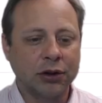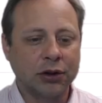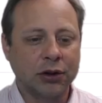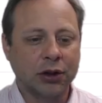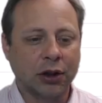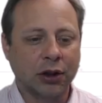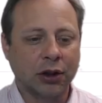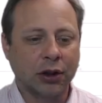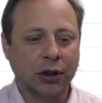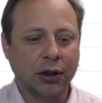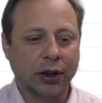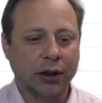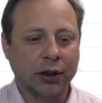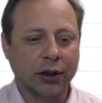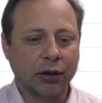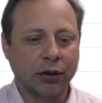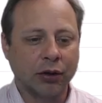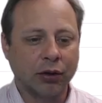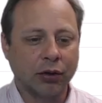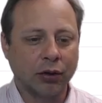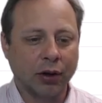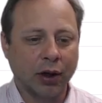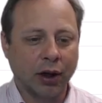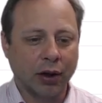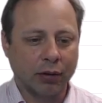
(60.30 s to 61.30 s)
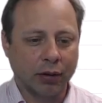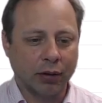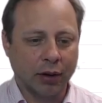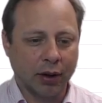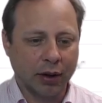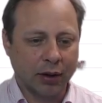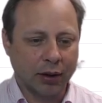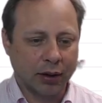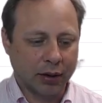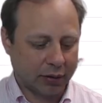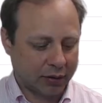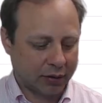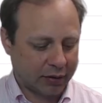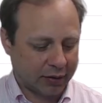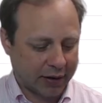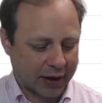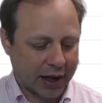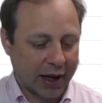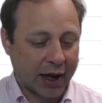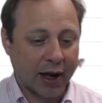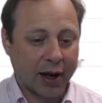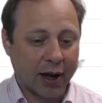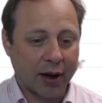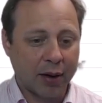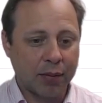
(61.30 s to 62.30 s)
Clearly, I didn't do that right.
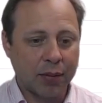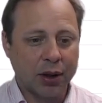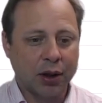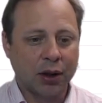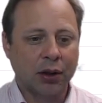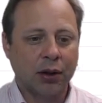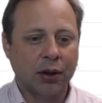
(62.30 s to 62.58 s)
Tab.